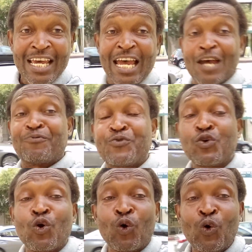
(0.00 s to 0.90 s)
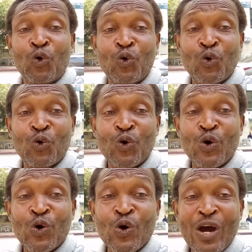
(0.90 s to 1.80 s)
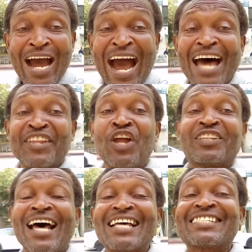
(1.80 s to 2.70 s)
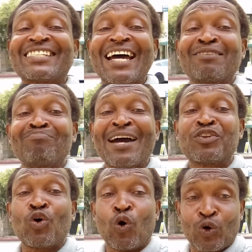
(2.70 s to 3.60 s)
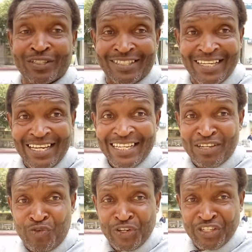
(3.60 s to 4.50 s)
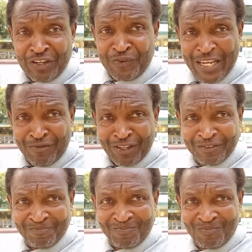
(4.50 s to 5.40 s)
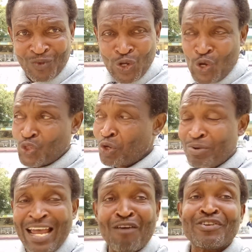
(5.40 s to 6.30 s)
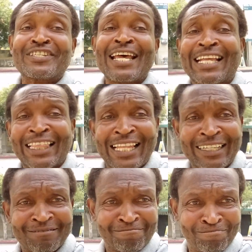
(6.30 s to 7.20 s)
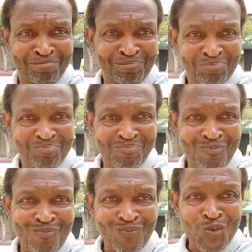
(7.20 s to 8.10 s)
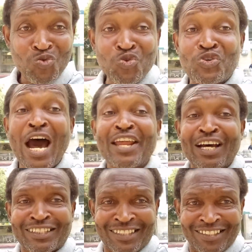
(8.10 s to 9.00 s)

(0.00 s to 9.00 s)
If you are not assigned by those creatures of evil to be a recycler, you cannot